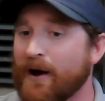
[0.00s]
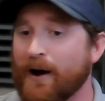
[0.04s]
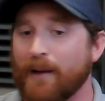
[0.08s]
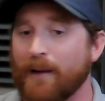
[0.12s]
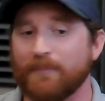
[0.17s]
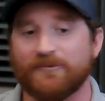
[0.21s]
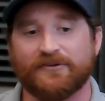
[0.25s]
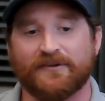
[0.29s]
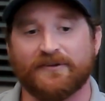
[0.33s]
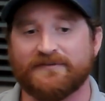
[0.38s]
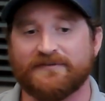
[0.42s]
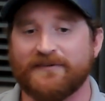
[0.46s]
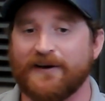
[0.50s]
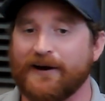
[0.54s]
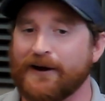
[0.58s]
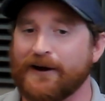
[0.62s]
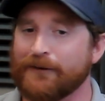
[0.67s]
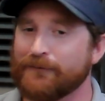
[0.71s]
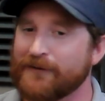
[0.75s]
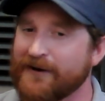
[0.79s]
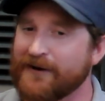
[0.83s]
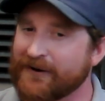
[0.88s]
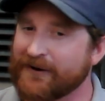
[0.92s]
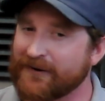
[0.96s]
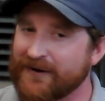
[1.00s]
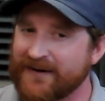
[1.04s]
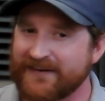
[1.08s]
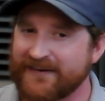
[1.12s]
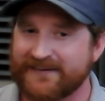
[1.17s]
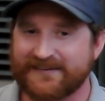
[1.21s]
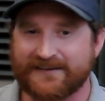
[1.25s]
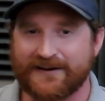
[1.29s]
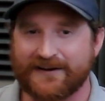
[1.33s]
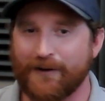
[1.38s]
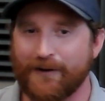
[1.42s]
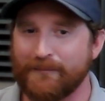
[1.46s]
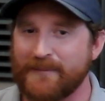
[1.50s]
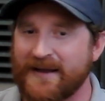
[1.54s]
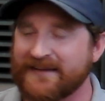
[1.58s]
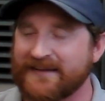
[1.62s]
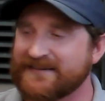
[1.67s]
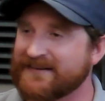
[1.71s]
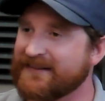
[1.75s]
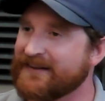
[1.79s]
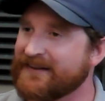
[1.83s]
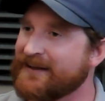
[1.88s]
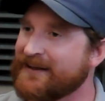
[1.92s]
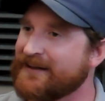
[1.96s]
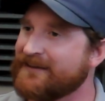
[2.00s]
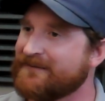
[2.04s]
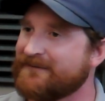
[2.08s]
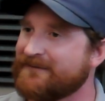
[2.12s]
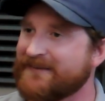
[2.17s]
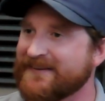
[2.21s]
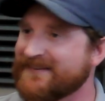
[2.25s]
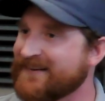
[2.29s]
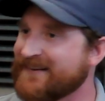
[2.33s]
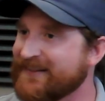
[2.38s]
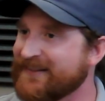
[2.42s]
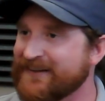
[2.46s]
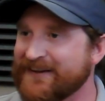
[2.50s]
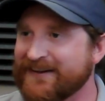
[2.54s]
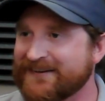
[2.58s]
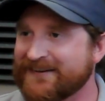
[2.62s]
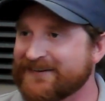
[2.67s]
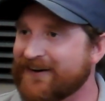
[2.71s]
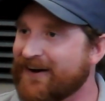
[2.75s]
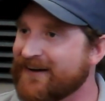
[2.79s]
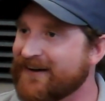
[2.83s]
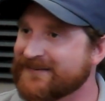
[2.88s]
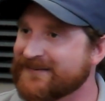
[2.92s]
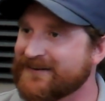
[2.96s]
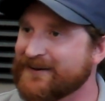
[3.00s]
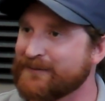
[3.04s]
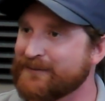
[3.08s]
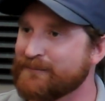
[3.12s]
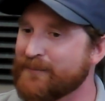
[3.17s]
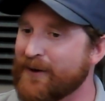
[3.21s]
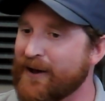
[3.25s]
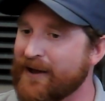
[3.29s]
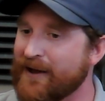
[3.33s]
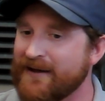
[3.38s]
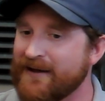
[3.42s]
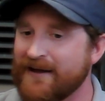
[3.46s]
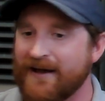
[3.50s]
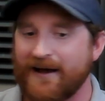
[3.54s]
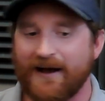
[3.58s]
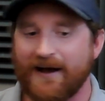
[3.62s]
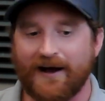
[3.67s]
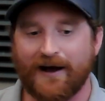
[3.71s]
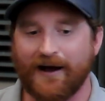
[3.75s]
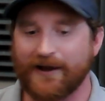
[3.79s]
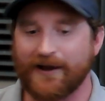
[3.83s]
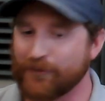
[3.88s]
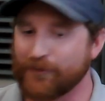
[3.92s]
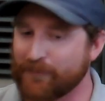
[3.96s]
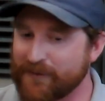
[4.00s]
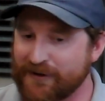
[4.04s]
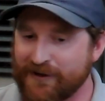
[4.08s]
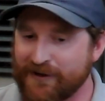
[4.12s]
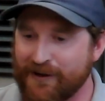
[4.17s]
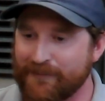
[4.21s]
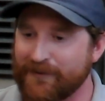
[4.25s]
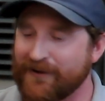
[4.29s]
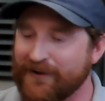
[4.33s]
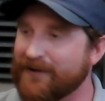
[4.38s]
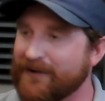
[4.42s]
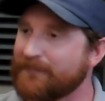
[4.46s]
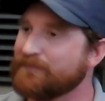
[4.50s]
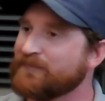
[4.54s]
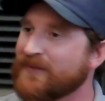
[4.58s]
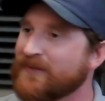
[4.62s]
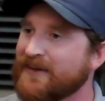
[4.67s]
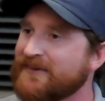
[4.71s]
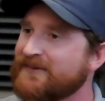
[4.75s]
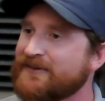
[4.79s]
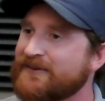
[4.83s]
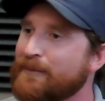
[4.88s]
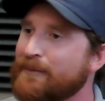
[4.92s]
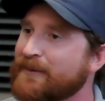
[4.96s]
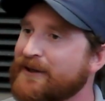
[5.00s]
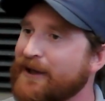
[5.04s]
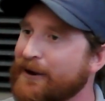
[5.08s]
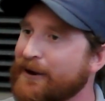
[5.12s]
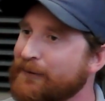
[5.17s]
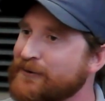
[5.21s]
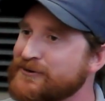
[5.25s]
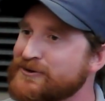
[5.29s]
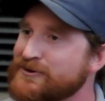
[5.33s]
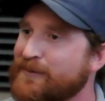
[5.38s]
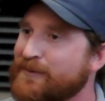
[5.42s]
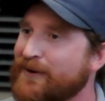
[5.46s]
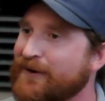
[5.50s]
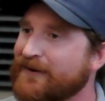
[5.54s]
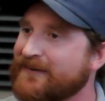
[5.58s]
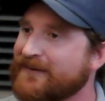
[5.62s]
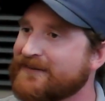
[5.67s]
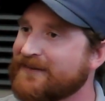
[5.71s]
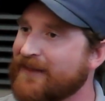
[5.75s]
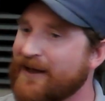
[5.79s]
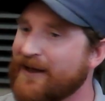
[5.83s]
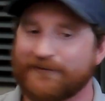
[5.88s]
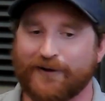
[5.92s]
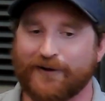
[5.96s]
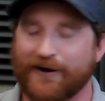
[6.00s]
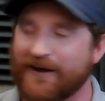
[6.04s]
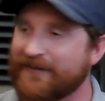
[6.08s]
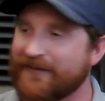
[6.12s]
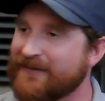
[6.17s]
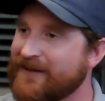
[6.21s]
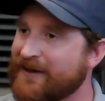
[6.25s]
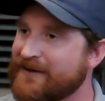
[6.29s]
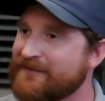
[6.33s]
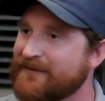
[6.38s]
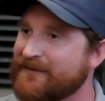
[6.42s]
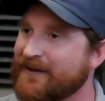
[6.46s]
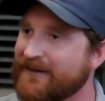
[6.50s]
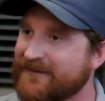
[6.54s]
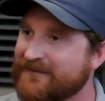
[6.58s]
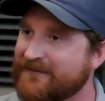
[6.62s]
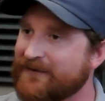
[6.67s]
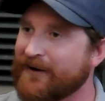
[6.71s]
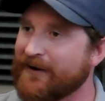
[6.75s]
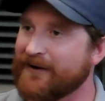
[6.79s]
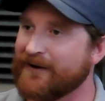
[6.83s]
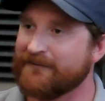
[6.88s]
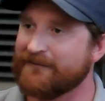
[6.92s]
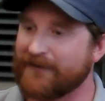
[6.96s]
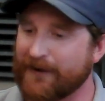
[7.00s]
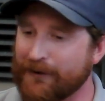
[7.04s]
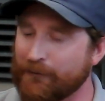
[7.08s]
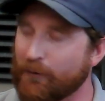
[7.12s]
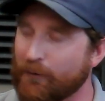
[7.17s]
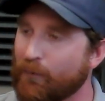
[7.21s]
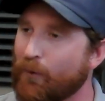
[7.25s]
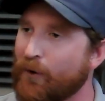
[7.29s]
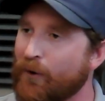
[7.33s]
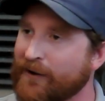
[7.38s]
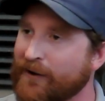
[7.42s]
So it's very rigorous, mentally, physically exhausting, but you'll become a Sonoma County Regional Parks lifeguard at the end of it. It's very, very rewarding.